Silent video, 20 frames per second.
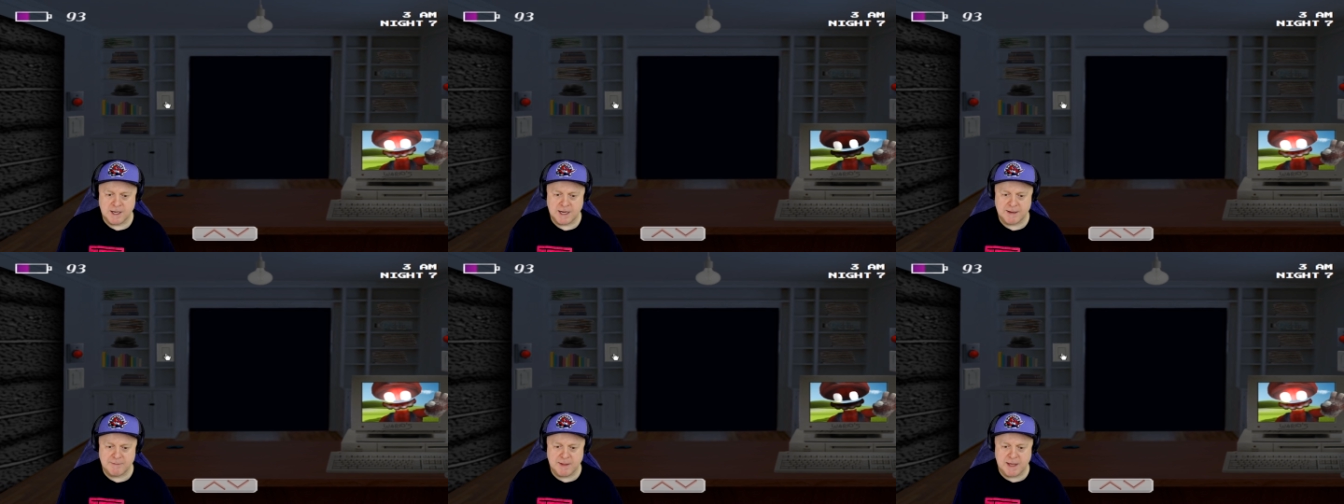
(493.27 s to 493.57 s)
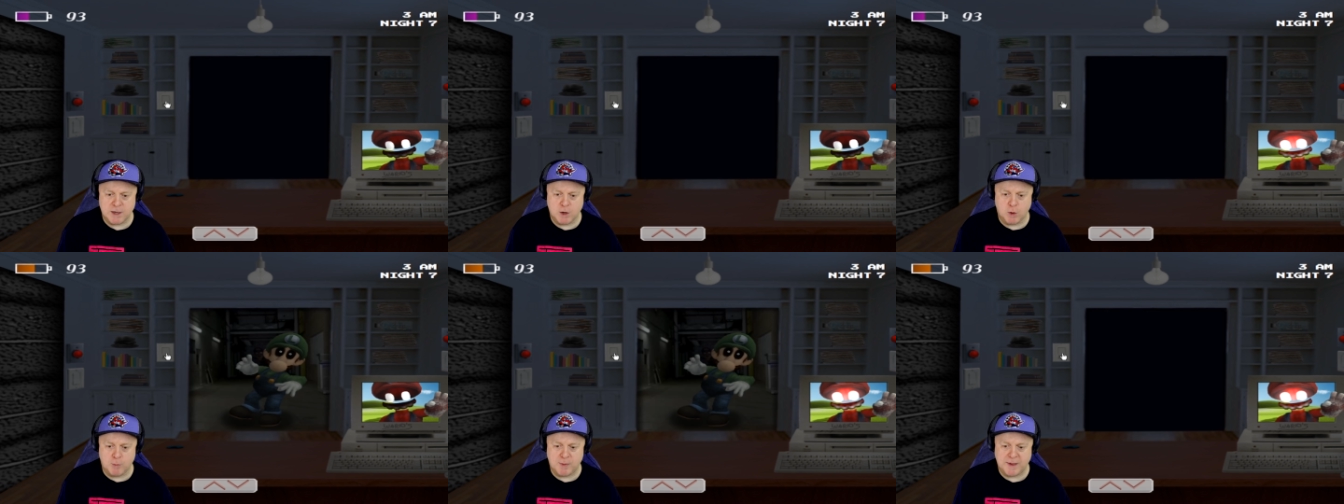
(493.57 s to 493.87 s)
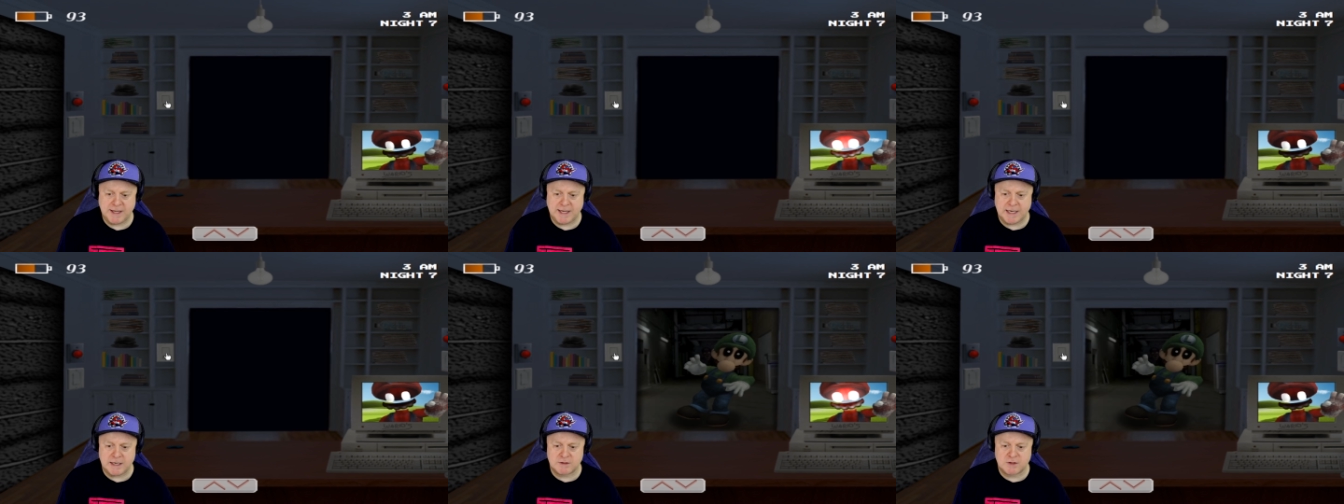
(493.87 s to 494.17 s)
I'm not
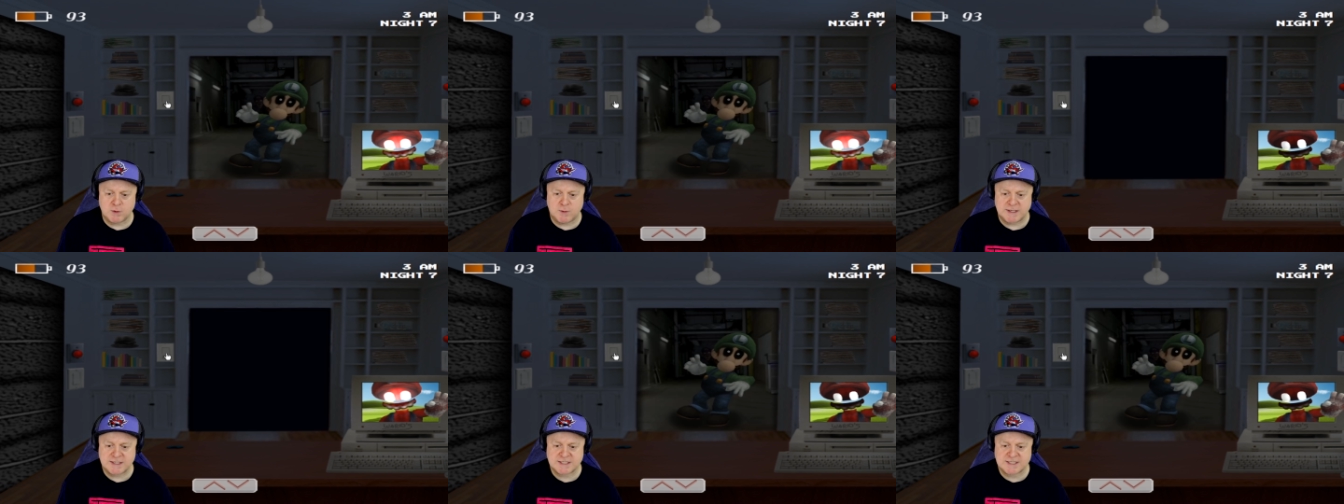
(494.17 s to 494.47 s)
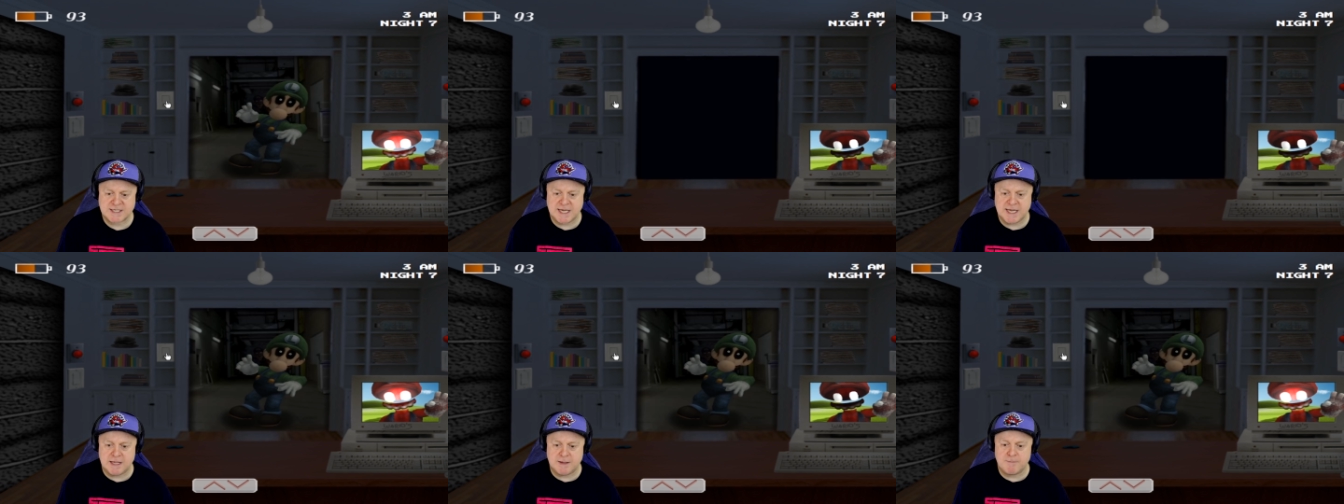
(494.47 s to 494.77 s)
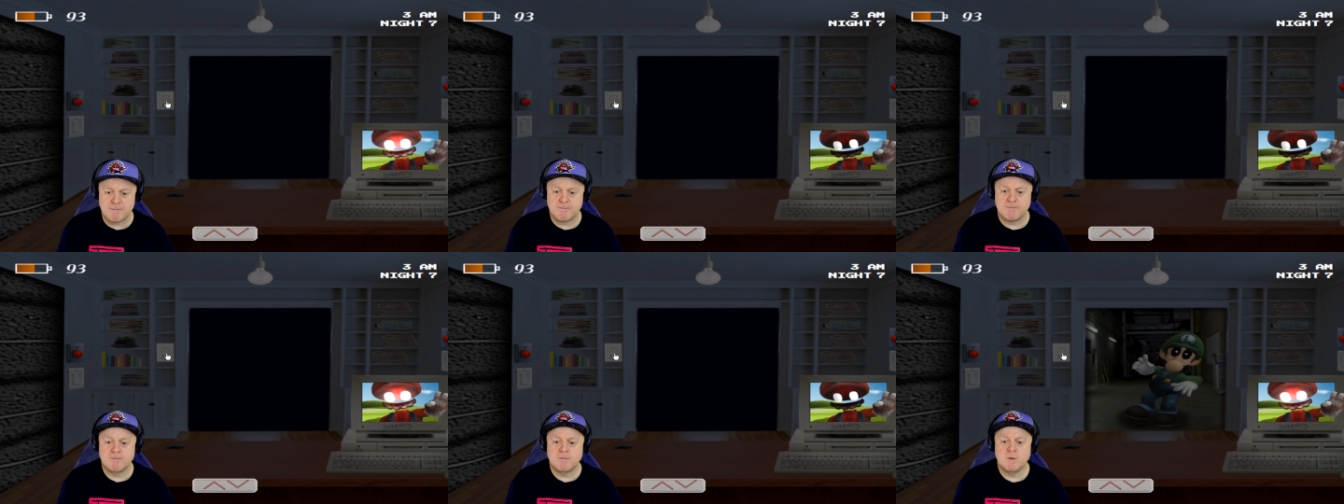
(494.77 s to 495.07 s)
opening it until I see
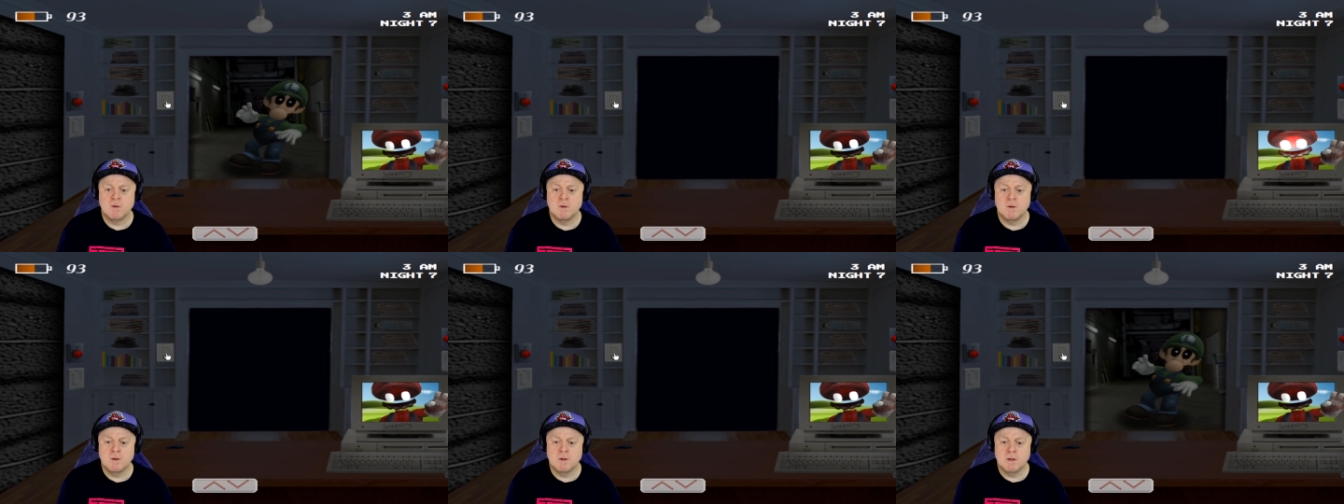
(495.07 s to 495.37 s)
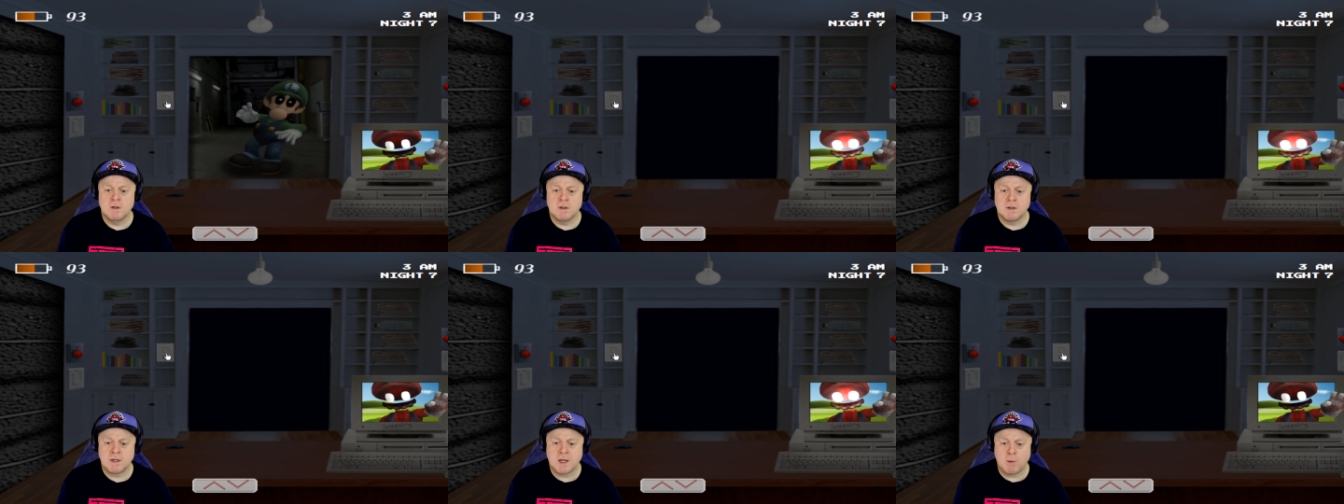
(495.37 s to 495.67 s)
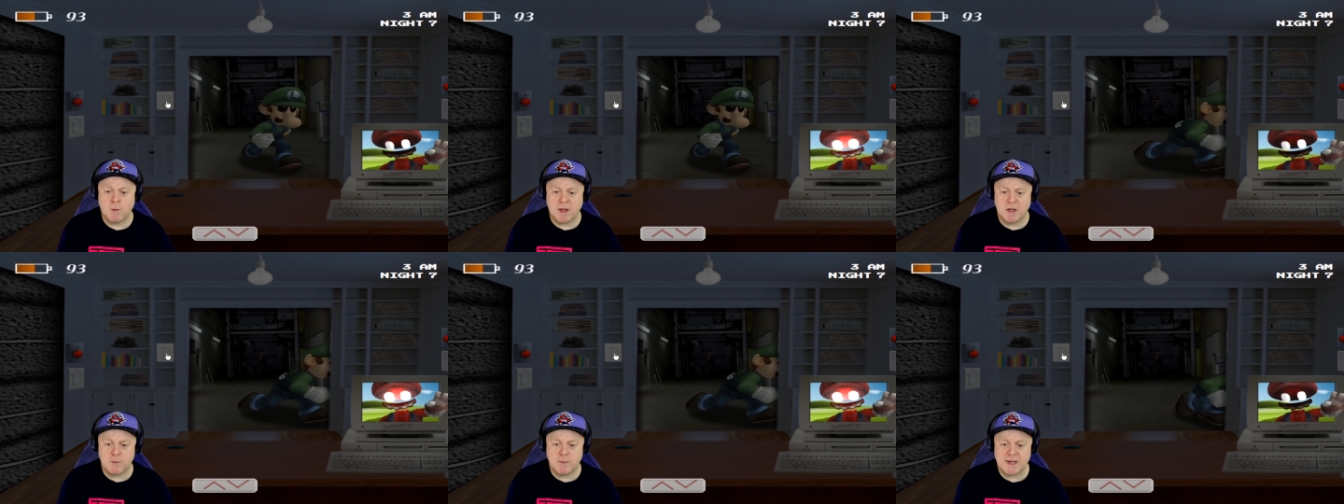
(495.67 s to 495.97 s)
him.
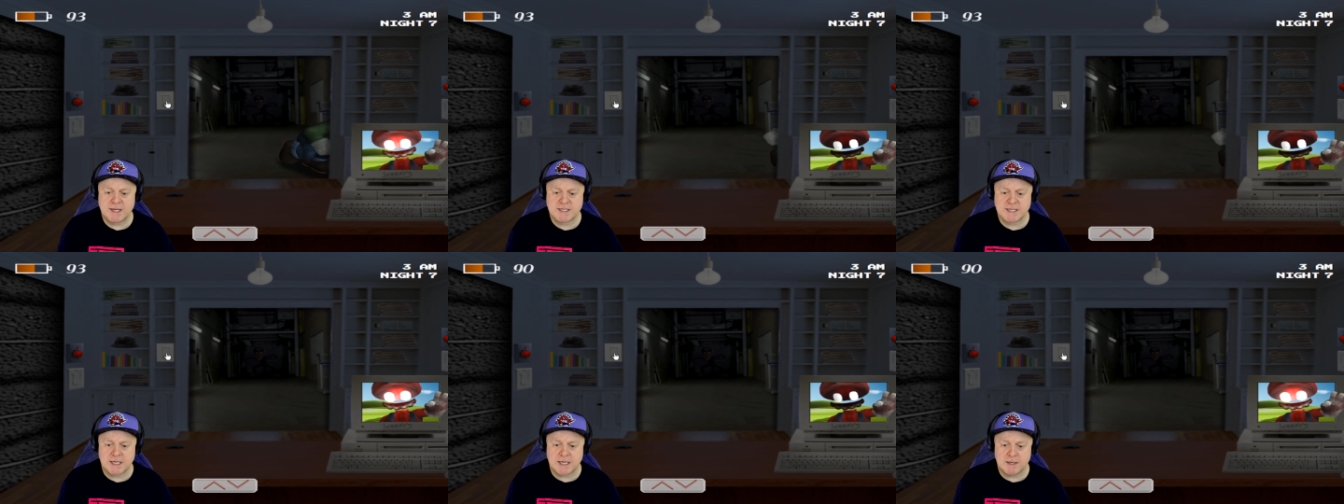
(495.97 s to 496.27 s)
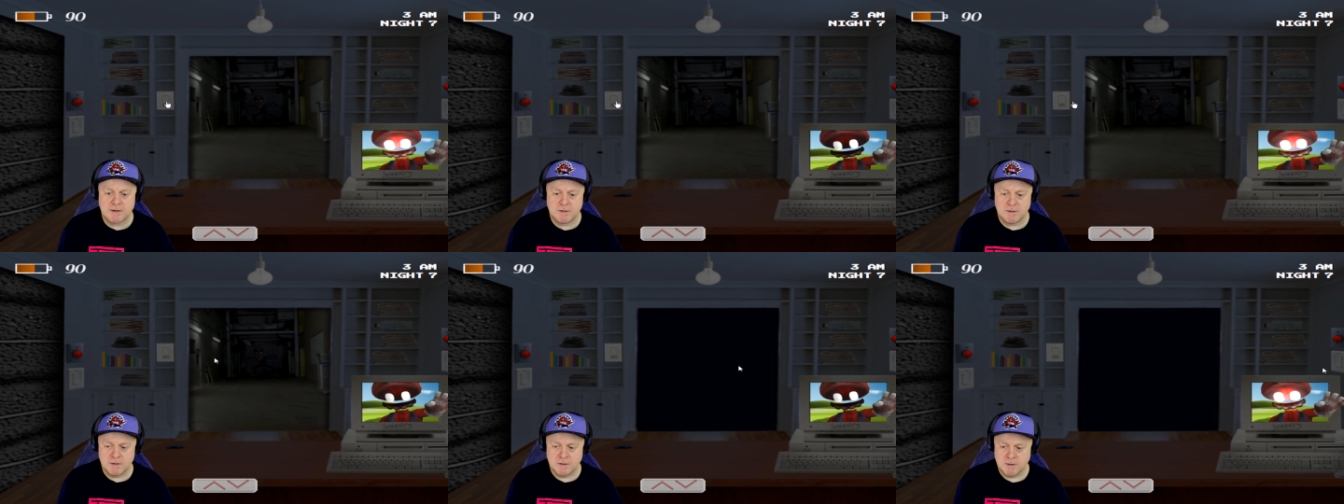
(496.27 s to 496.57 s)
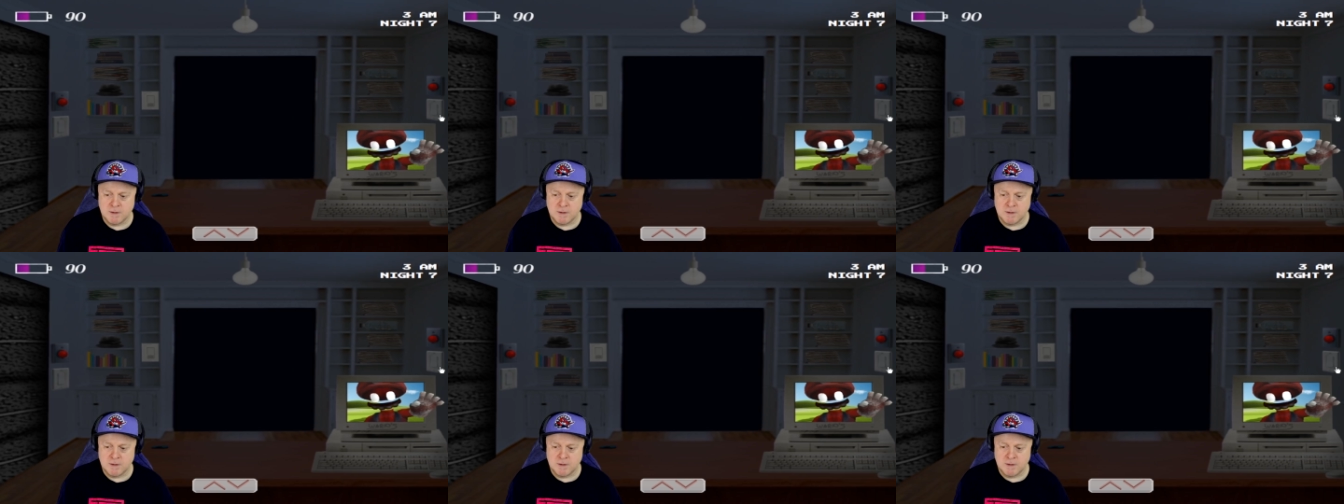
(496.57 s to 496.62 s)
Come on, Luigi.